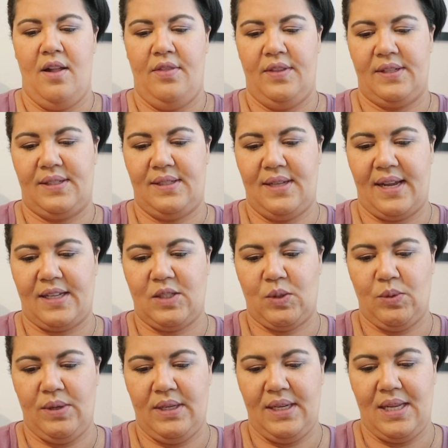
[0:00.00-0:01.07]
This next
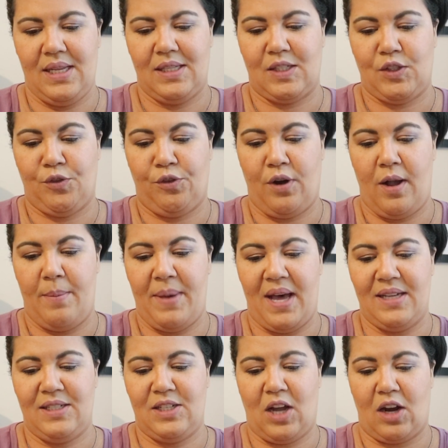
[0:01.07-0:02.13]
one is from
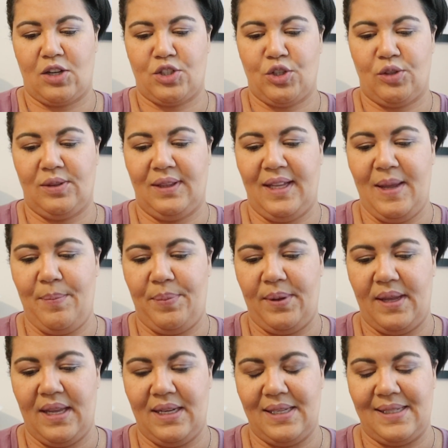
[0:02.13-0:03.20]
Dr. Lipp.
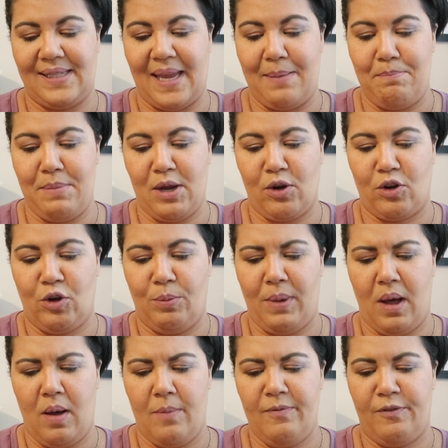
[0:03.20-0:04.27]
It is a miracle
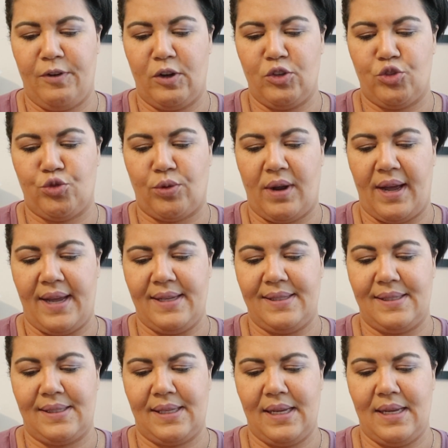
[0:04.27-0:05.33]
balm for dry
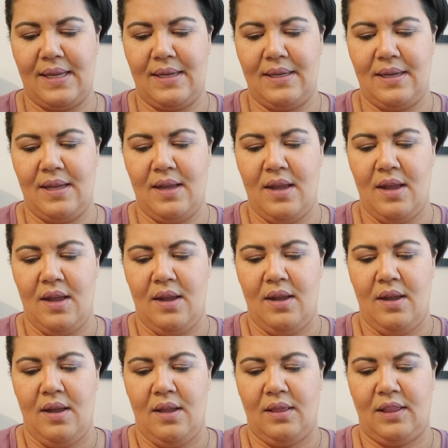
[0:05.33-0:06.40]
skin,
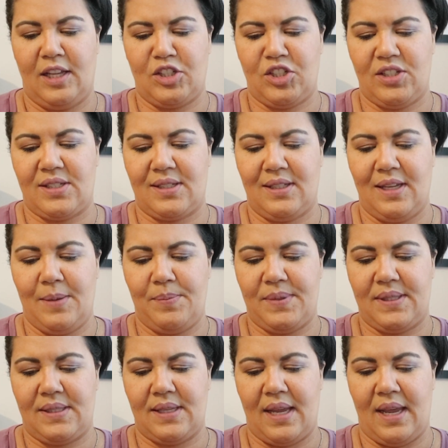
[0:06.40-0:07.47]
luscious
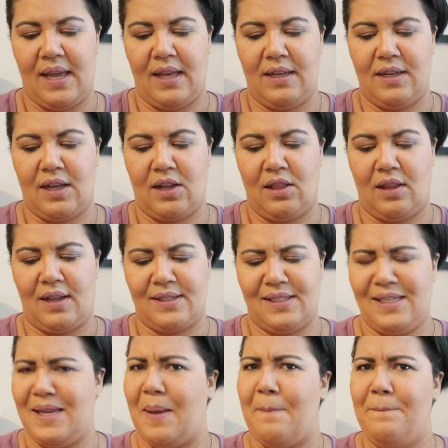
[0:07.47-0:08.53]
lips, and
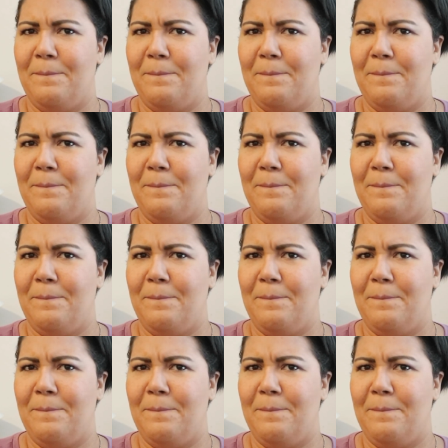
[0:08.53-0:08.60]
glossy